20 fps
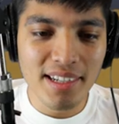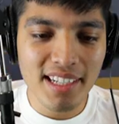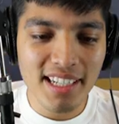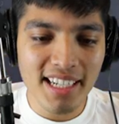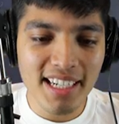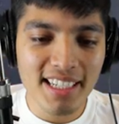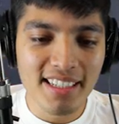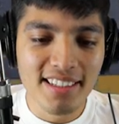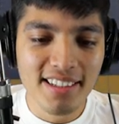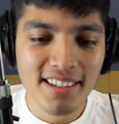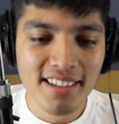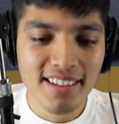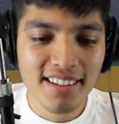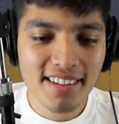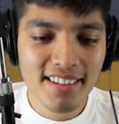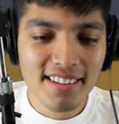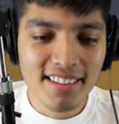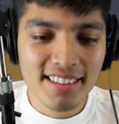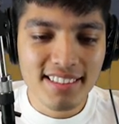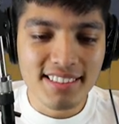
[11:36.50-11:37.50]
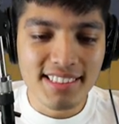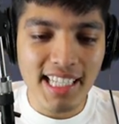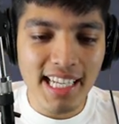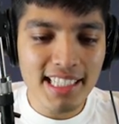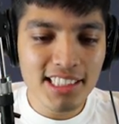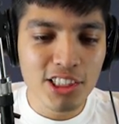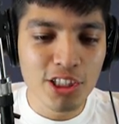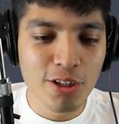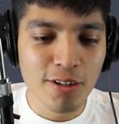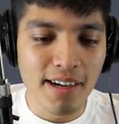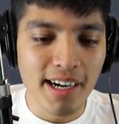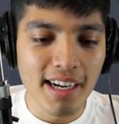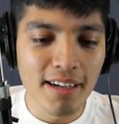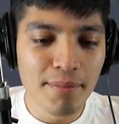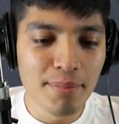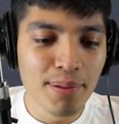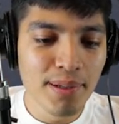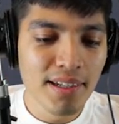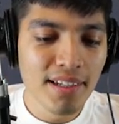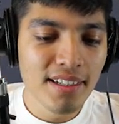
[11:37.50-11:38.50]
bullying? Is that
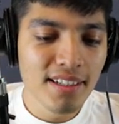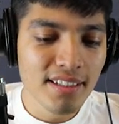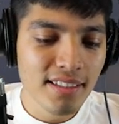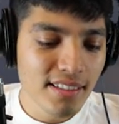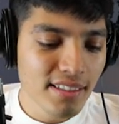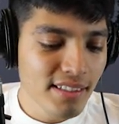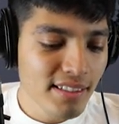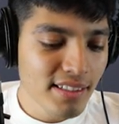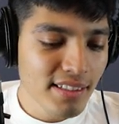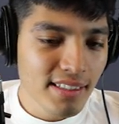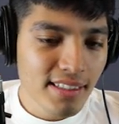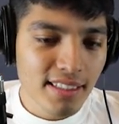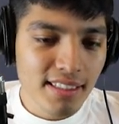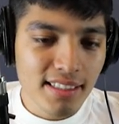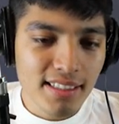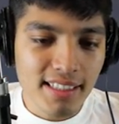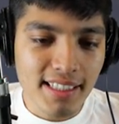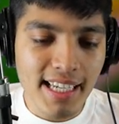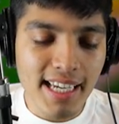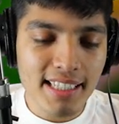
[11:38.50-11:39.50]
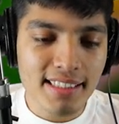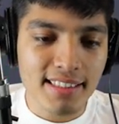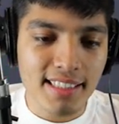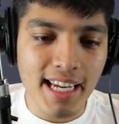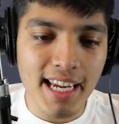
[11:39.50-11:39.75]
Trump? Stop Get